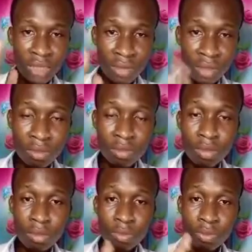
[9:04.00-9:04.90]
even
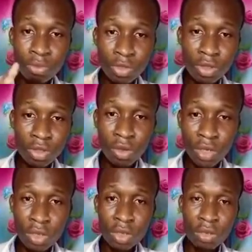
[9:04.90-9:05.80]
put our
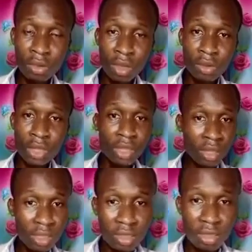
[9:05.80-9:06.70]
heel on the ground, and
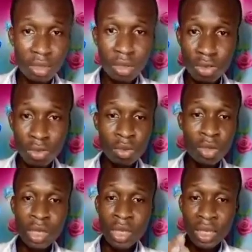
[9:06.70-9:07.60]
this also
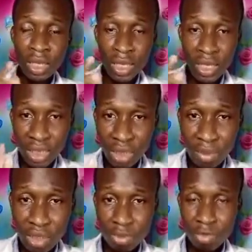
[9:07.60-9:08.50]

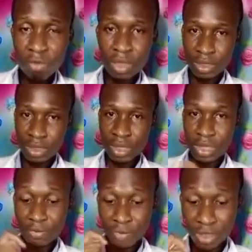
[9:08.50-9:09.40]
inhibits movement and
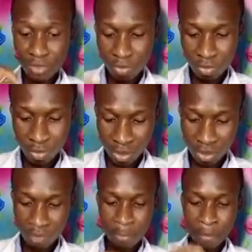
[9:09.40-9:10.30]
effective movement.
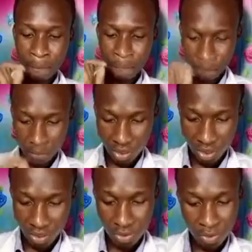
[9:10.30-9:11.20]

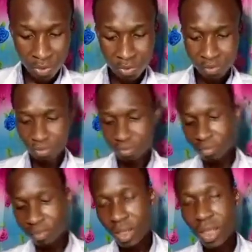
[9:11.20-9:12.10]
Okay, so
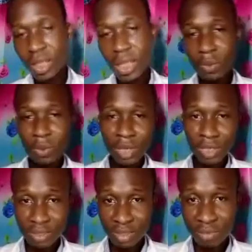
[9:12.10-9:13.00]
now we look
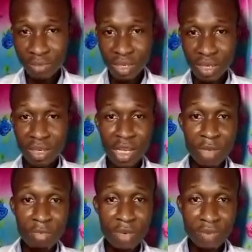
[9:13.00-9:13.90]
at some of the
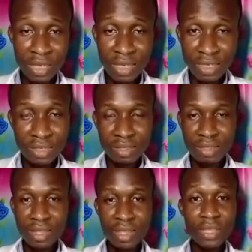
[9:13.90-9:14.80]
prevalence.
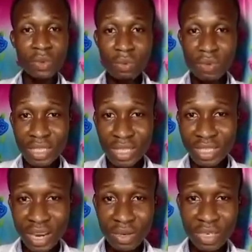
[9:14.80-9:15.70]
So research
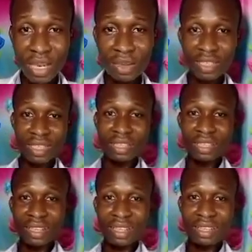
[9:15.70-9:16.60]
carried out in
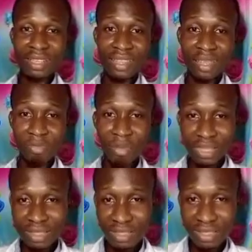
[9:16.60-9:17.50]
the
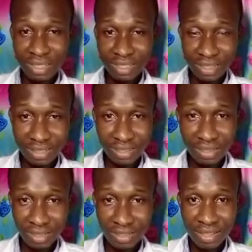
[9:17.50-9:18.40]
past stated
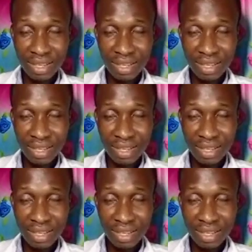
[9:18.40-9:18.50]
that